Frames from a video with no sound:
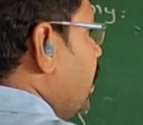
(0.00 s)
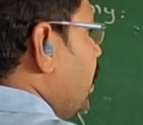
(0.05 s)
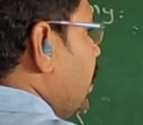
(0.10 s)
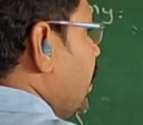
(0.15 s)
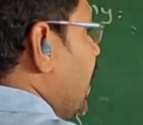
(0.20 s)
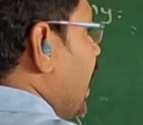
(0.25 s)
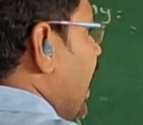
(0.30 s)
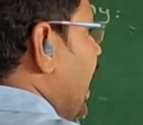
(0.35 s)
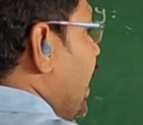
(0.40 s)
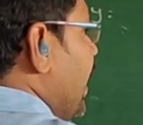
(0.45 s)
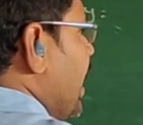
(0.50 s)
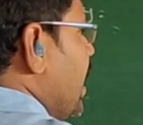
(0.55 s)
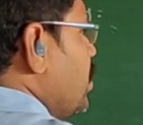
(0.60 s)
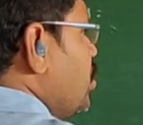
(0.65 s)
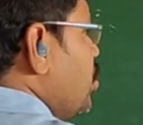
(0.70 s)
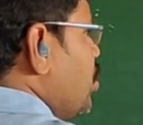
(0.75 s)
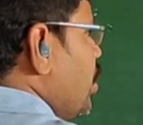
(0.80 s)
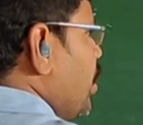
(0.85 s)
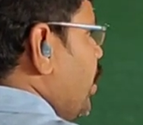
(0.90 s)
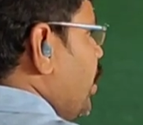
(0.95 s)
the
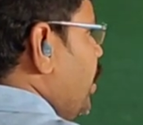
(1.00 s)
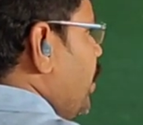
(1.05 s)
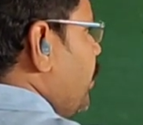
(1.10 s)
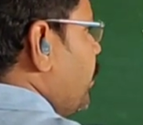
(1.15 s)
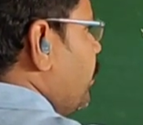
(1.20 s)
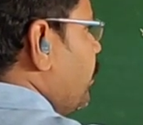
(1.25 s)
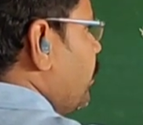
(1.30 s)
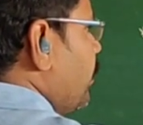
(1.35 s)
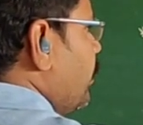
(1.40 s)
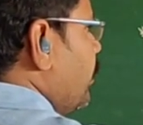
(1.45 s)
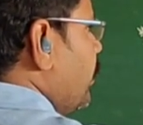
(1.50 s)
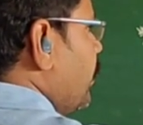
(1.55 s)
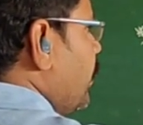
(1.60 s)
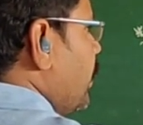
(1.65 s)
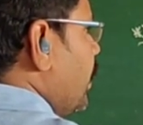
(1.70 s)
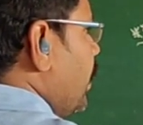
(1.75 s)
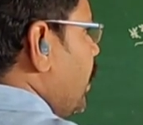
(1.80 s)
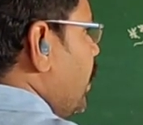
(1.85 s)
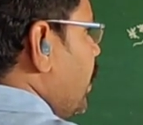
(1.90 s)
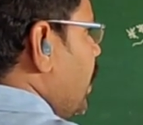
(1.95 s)
energy
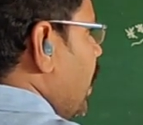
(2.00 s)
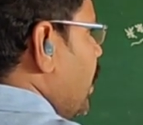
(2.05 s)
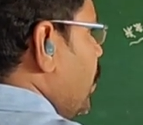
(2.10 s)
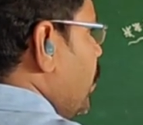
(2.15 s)
in the